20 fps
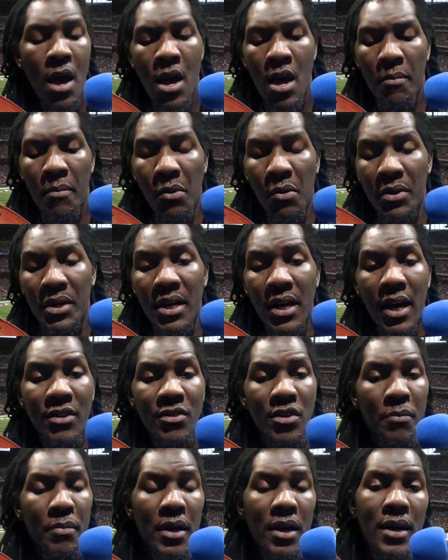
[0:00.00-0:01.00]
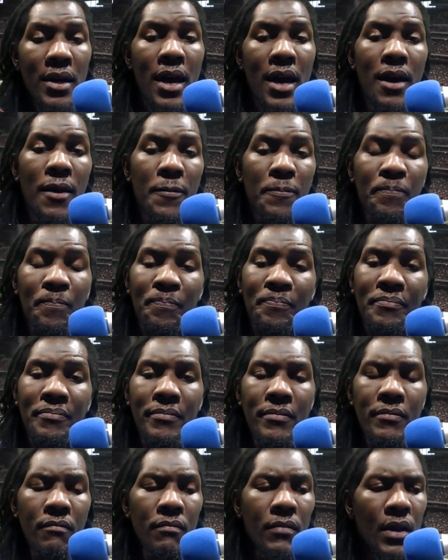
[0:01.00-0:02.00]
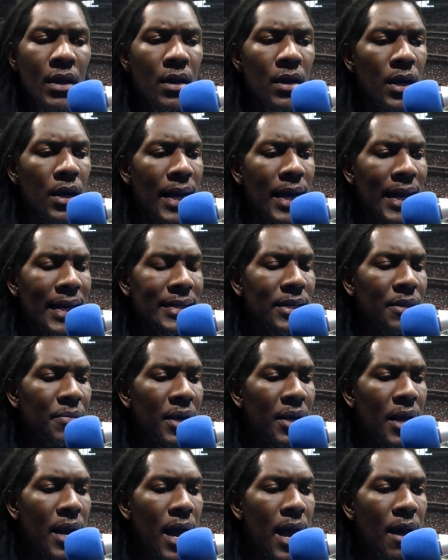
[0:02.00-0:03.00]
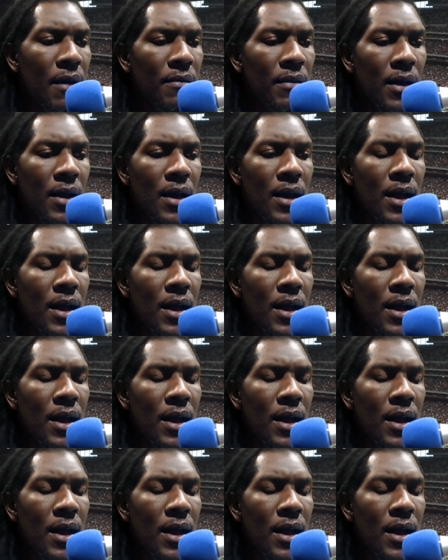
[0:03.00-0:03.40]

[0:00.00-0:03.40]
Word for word: But with DeAndre being down, uh, Ellington being out,